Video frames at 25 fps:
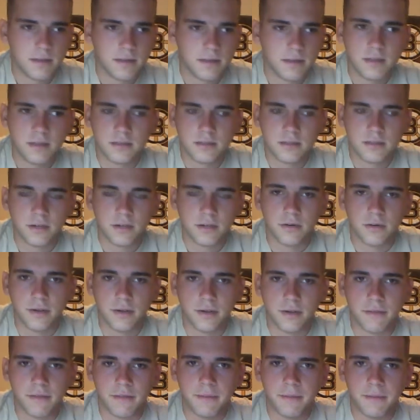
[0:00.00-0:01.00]
Sorry I don't
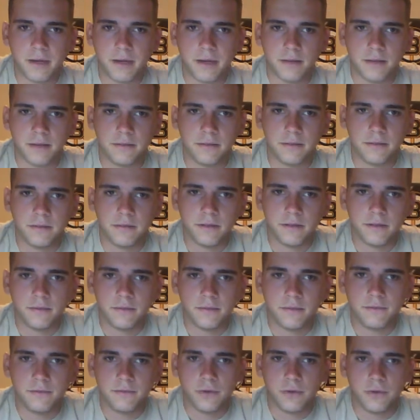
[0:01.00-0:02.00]
have that many
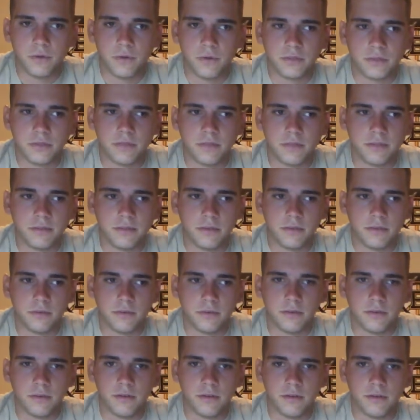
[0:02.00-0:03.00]
photos of it
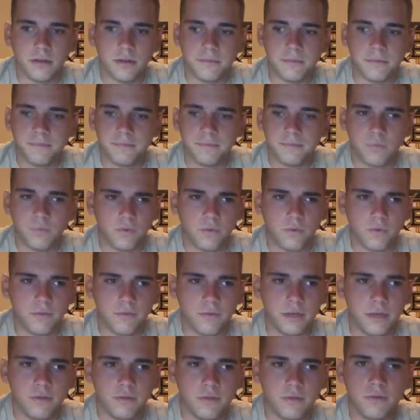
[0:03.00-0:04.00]
or more
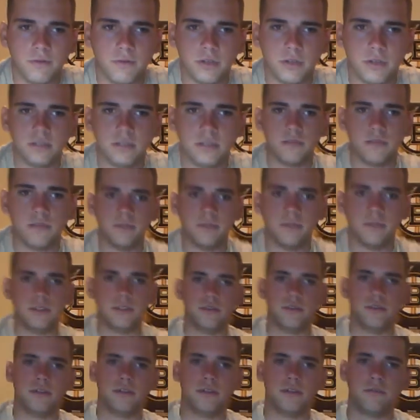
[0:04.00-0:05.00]
video footage of me
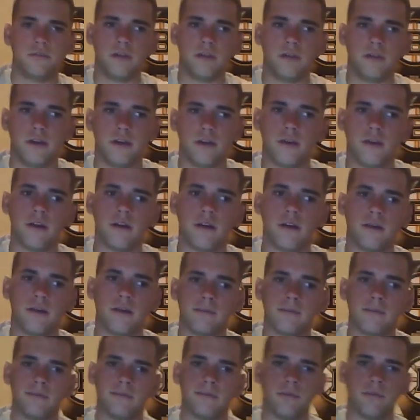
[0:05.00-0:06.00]
shooting the
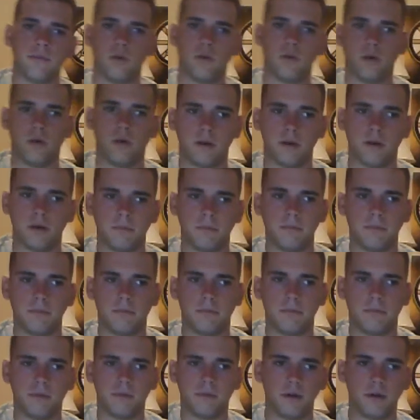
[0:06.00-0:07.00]
firearm or
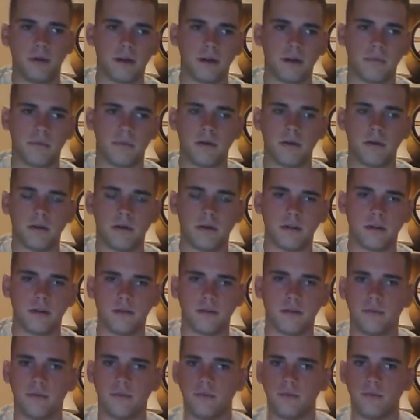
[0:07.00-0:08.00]
pulling it apart
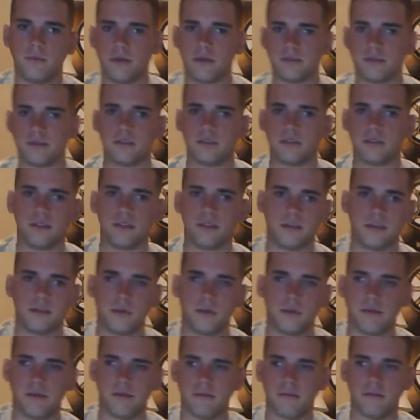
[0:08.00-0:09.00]
when I was cleaning or
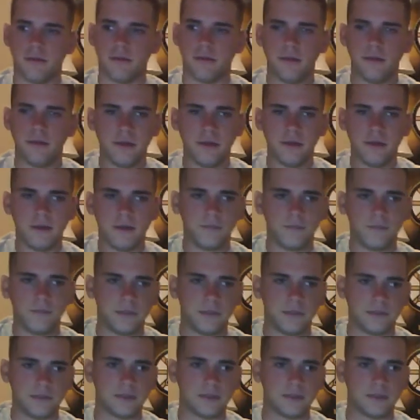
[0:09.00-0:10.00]
whatever, but
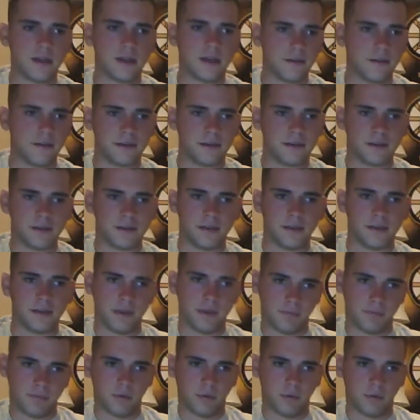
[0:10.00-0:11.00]
this is kind of like
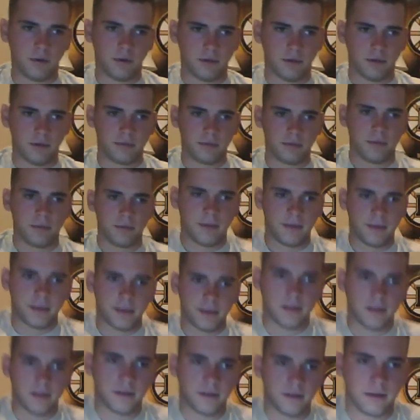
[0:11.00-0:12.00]
I'm bored. I'm going to make
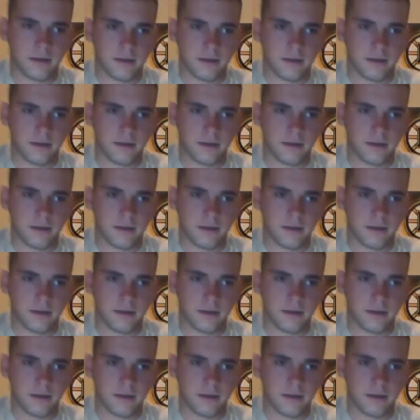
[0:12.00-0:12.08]
a